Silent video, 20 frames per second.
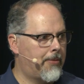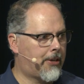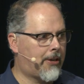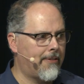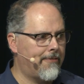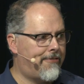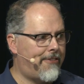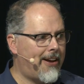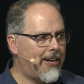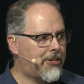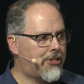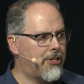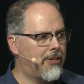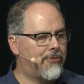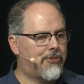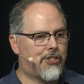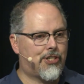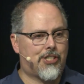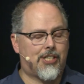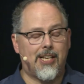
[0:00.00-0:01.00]
The confession
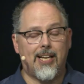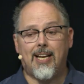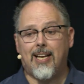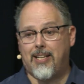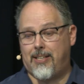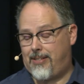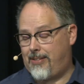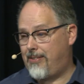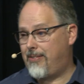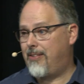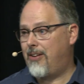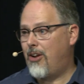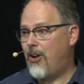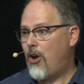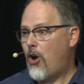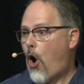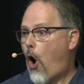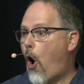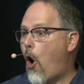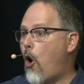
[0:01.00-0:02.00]
of sin
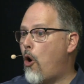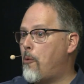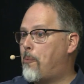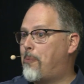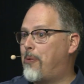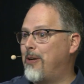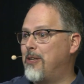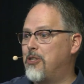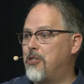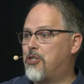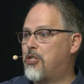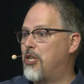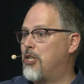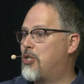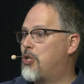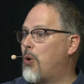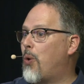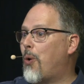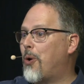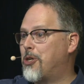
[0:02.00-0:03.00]
opens the
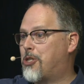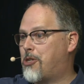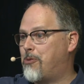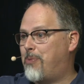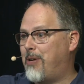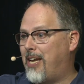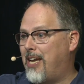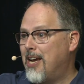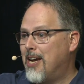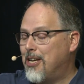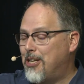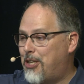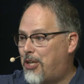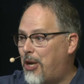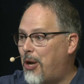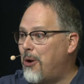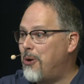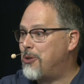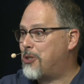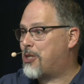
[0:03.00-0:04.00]
door to be
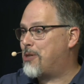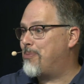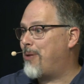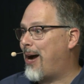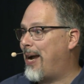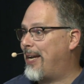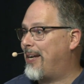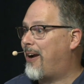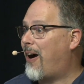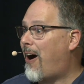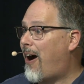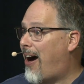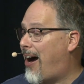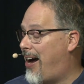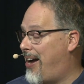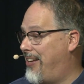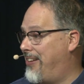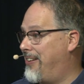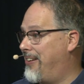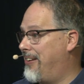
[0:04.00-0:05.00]
used by
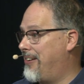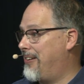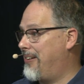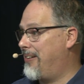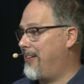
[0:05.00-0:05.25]
God